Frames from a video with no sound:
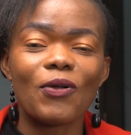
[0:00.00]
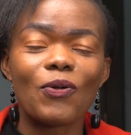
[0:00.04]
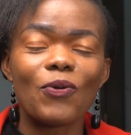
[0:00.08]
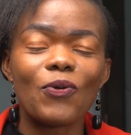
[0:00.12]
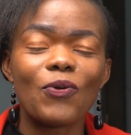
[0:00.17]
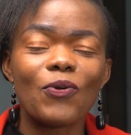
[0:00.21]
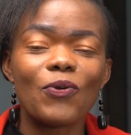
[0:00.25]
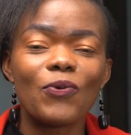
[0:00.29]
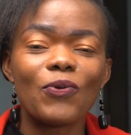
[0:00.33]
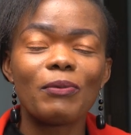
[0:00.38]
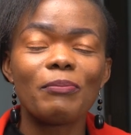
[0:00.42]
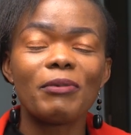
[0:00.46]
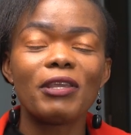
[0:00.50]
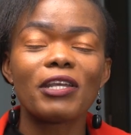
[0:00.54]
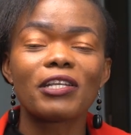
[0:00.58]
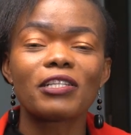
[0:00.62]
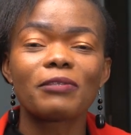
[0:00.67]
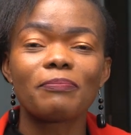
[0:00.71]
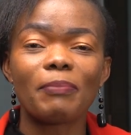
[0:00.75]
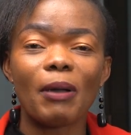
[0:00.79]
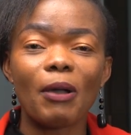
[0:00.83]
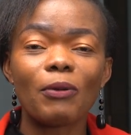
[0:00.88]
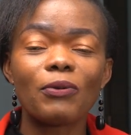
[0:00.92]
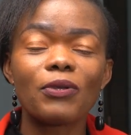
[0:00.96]
who will be
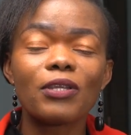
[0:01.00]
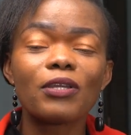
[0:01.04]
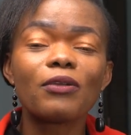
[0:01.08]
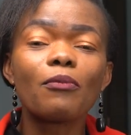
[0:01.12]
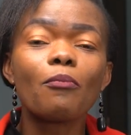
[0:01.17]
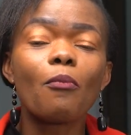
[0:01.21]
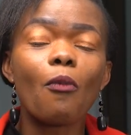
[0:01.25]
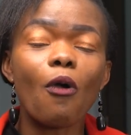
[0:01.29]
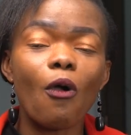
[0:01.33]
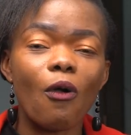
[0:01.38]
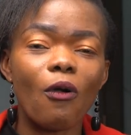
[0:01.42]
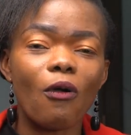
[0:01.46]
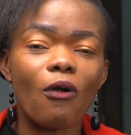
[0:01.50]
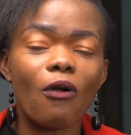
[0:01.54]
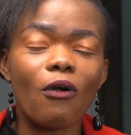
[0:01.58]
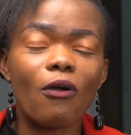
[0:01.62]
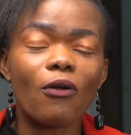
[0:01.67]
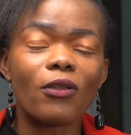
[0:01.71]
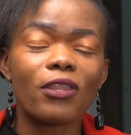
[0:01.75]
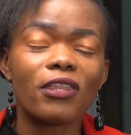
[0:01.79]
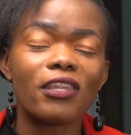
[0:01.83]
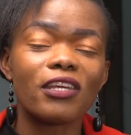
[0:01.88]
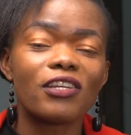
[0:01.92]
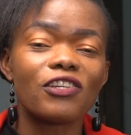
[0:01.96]
expounding more
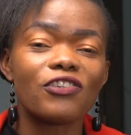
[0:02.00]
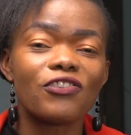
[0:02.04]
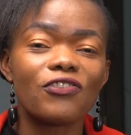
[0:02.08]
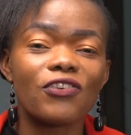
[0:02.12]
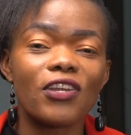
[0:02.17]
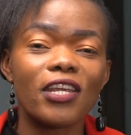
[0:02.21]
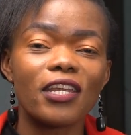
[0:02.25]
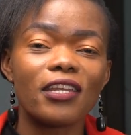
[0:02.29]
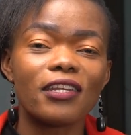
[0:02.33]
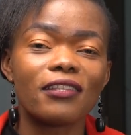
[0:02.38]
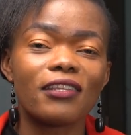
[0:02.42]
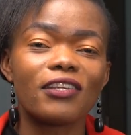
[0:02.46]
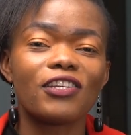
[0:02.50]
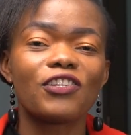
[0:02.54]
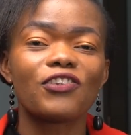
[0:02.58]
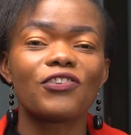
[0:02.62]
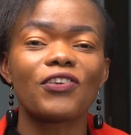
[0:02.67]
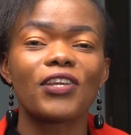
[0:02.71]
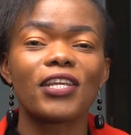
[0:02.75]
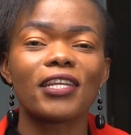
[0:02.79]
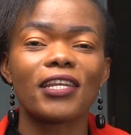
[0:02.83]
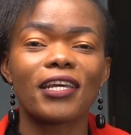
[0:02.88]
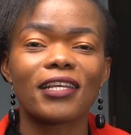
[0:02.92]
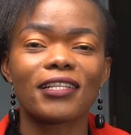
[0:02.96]
on the Train the
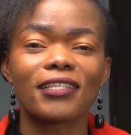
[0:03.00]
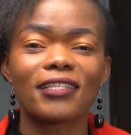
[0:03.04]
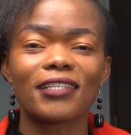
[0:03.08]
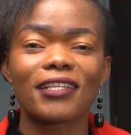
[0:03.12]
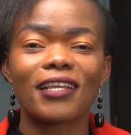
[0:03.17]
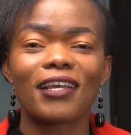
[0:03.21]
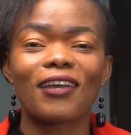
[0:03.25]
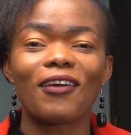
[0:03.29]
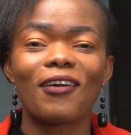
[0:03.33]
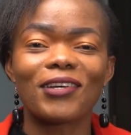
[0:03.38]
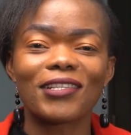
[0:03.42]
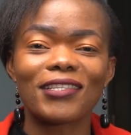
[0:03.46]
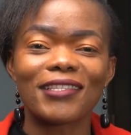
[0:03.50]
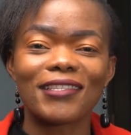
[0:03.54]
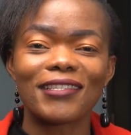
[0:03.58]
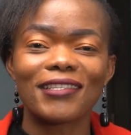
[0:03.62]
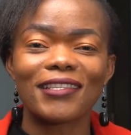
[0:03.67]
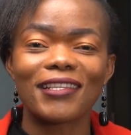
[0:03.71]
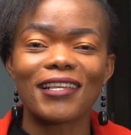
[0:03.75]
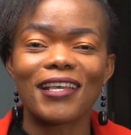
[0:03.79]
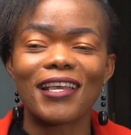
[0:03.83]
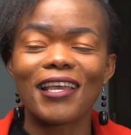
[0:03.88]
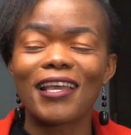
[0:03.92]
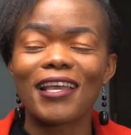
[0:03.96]
Trainers course.